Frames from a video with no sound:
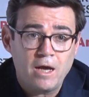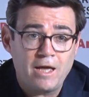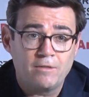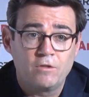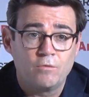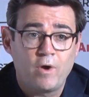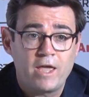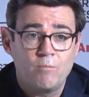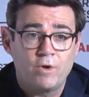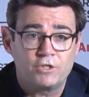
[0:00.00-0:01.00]
and the
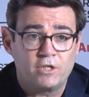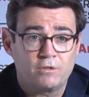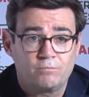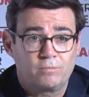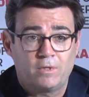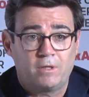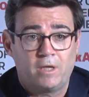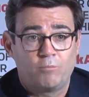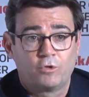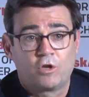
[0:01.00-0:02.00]
way in which
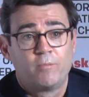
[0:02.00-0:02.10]
it would